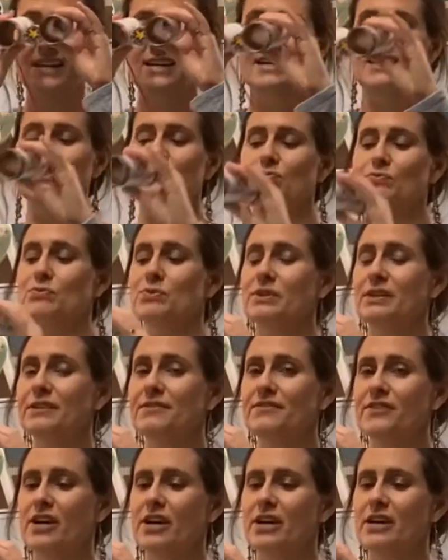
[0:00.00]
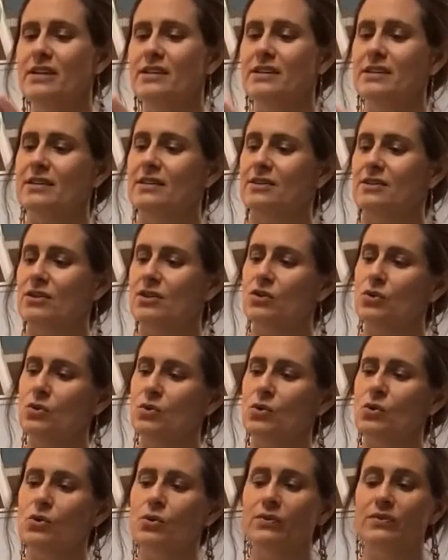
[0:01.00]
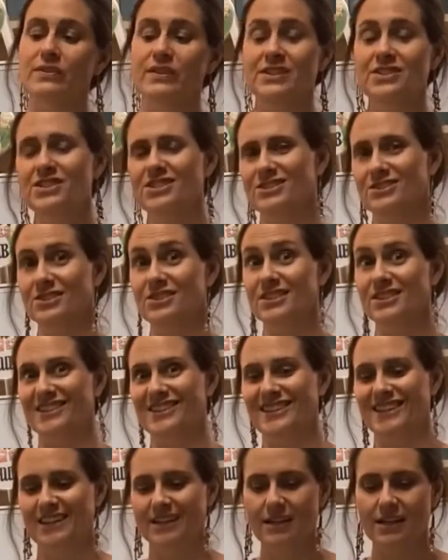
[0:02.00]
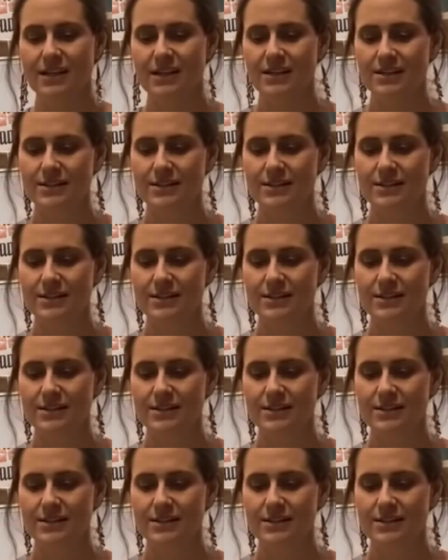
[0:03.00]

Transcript: It's really fun, they're cool, they just look neat.